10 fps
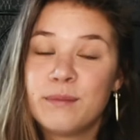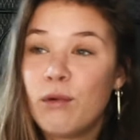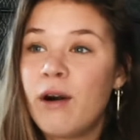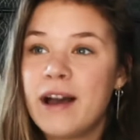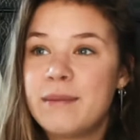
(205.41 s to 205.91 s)

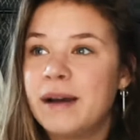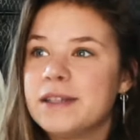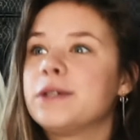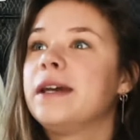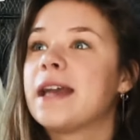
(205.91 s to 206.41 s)
What am I
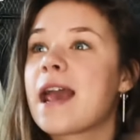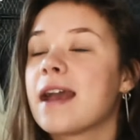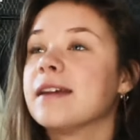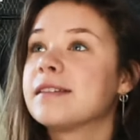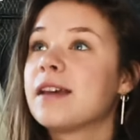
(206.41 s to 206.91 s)
doing
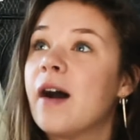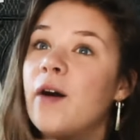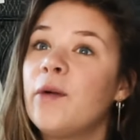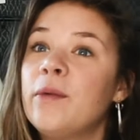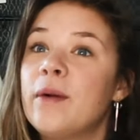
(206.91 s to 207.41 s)
here?
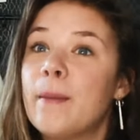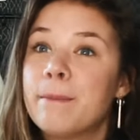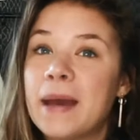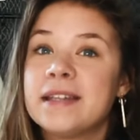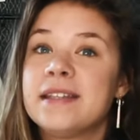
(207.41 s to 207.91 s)
So
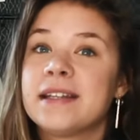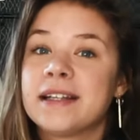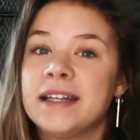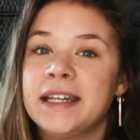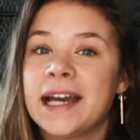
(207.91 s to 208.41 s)

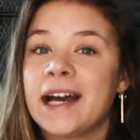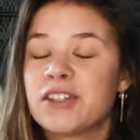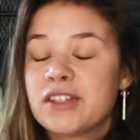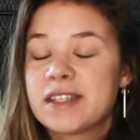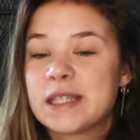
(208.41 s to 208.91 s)
basically, I
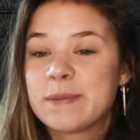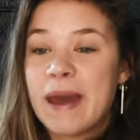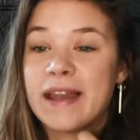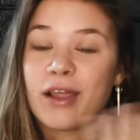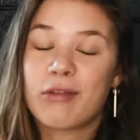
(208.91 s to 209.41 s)
just
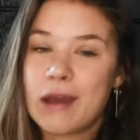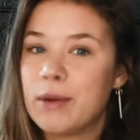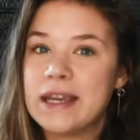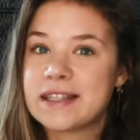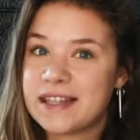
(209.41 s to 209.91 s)
spent 3
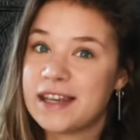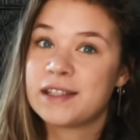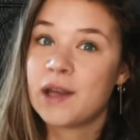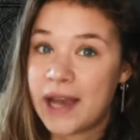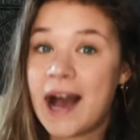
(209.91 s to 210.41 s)
weeks here,
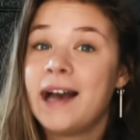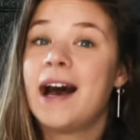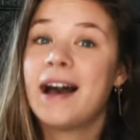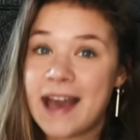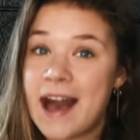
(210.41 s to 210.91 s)
so I
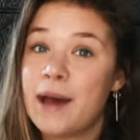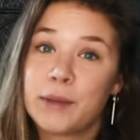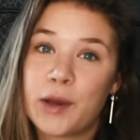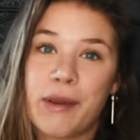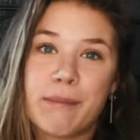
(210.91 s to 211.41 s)
am
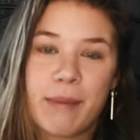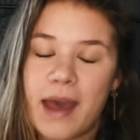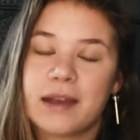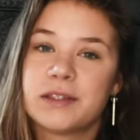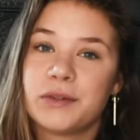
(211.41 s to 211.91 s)
going
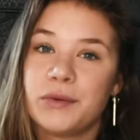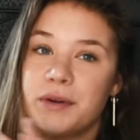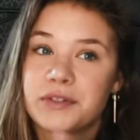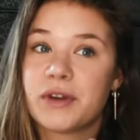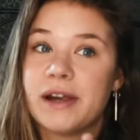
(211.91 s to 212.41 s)
back to
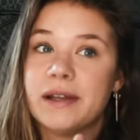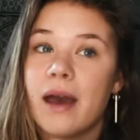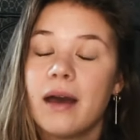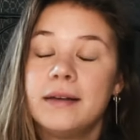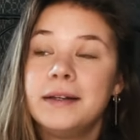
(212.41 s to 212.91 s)

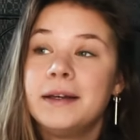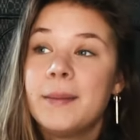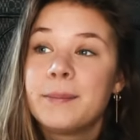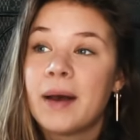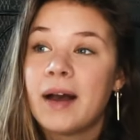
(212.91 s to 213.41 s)
Australia.
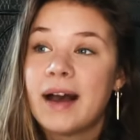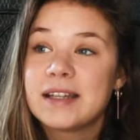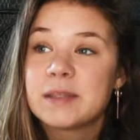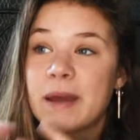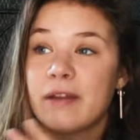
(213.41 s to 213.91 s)
But I
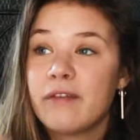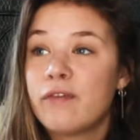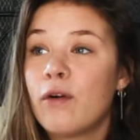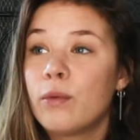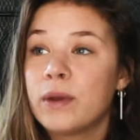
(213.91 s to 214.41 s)
spent
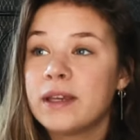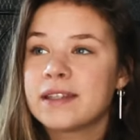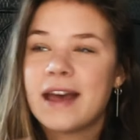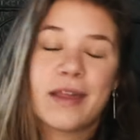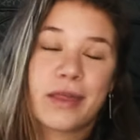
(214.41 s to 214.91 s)
4 weeks
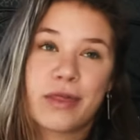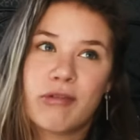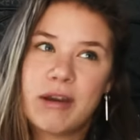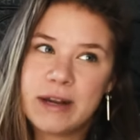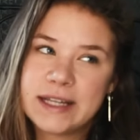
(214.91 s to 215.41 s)
at
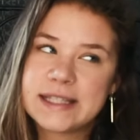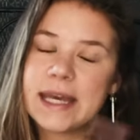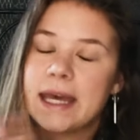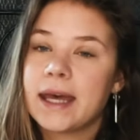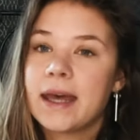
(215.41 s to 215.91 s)
3 weeks
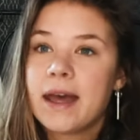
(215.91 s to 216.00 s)
here,